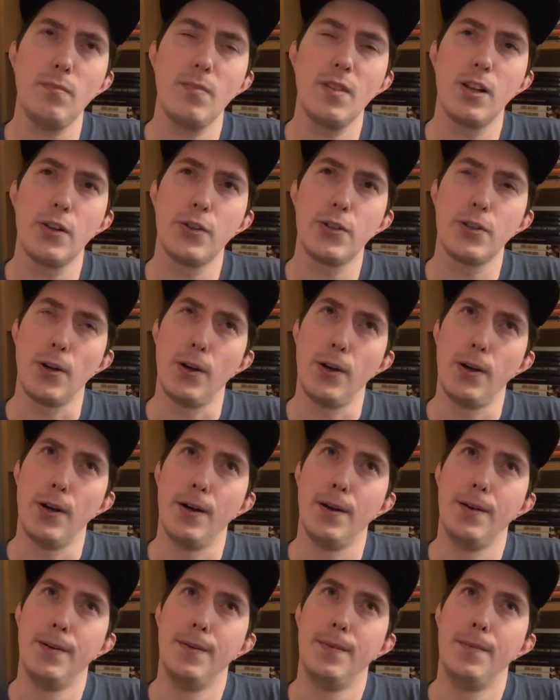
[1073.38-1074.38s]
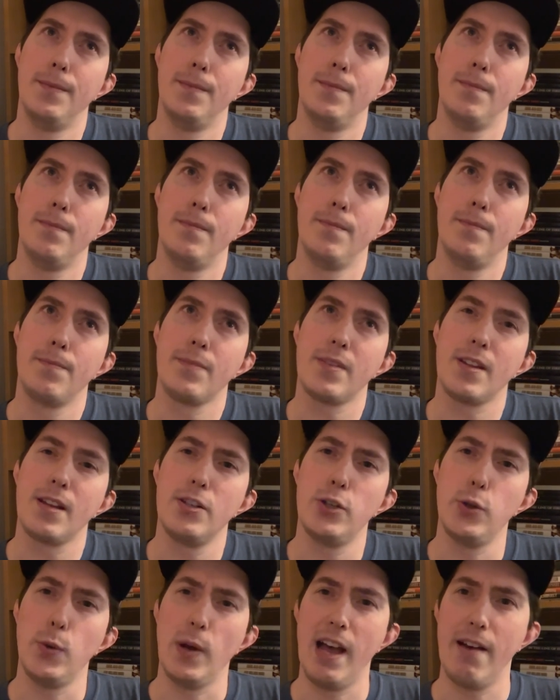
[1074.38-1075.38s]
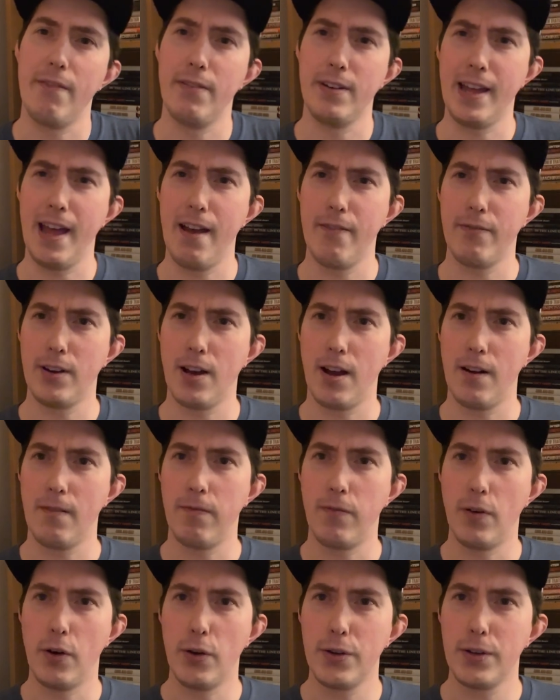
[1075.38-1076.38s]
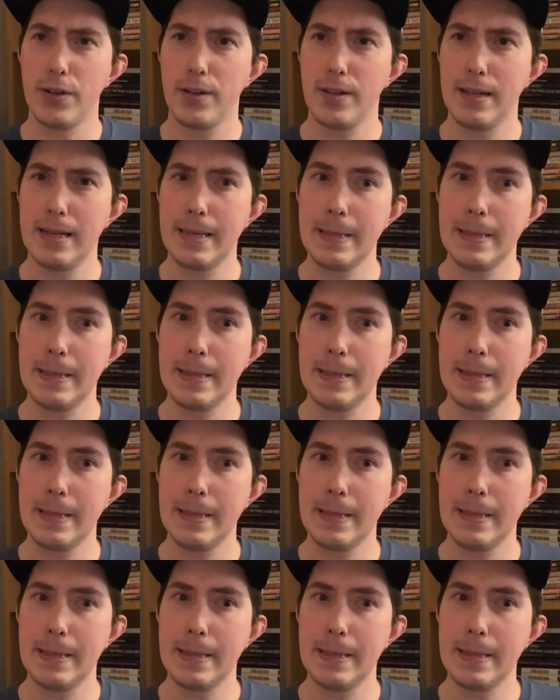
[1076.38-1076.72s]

saw To Have and Have Not first,